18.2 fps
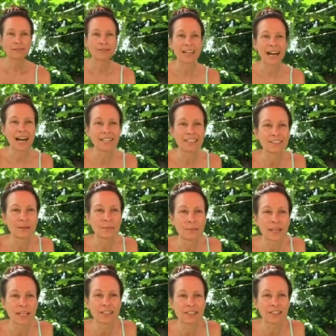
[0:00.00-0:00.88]
That is
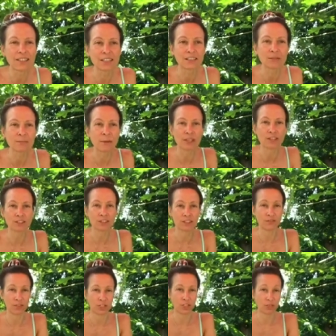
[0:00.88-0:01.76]
amazing,
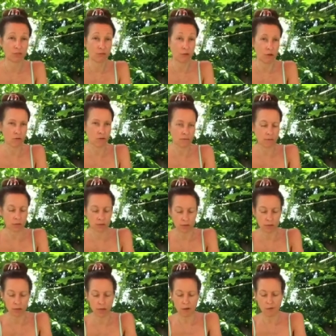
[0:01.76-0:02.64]
especially if you can grow them
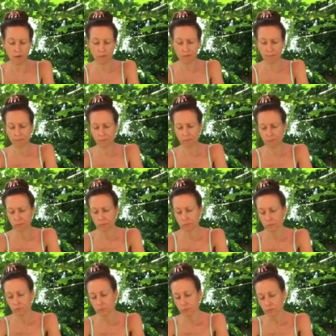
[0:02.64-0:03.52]
yourself.
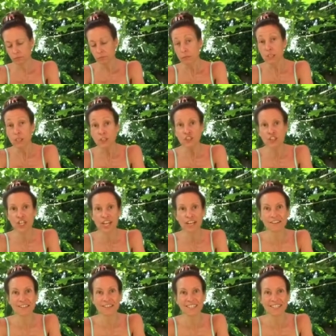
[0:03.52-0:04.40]

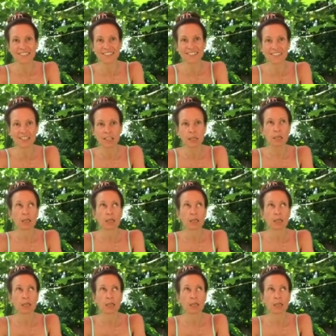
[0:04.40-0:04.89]
Cherries.